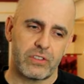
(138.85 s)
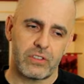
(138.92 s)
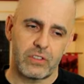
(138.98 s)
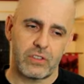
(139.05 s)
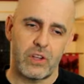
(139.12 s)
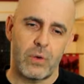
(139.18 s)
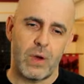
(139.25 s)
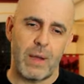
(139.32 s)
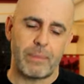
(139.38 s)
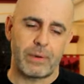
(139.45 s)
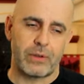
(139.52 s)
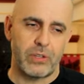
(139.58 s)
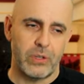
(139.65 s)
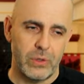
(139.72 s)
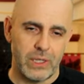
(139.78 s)
There's no
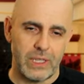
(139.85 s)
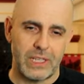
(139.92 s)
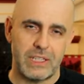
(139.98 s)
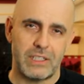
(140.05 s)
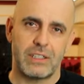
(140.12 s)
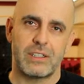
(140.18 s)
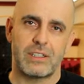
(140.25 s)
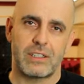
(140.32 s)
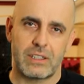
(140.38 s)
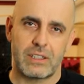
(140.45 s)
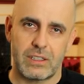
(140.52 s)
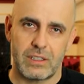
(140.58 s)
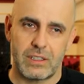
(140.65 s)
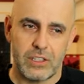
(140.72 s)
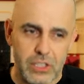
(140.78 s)
opportunity
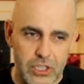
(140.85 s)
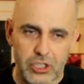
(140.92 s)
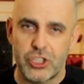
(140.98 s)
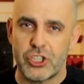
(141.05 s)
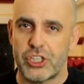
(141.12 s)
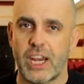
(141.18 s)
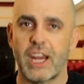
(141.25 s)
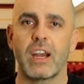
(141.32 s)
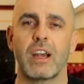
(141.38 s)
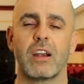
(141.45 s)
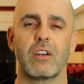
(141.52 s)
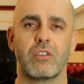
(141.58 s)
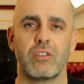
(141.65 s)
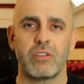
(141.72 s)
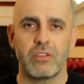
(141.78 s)
to
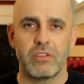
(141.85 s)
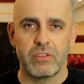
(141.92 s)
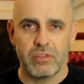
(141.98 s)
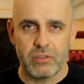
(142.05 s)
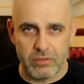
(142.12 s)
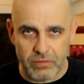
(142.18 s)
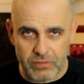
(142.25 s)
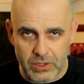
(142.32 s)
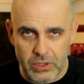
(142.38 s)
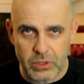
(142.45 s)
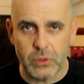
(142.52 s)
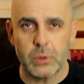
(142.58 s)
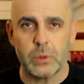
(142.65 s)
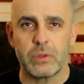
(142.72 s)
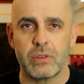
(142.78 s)
share
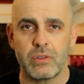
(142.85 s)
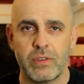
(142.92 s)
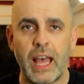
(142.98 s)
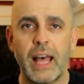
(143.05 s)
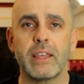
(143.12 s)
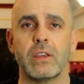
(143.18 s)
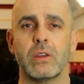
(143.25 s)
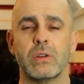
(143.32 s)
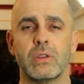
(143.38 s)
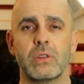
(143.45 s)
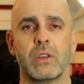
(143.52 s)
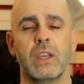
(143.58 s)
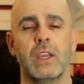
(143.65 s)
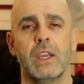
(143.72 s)
views and values.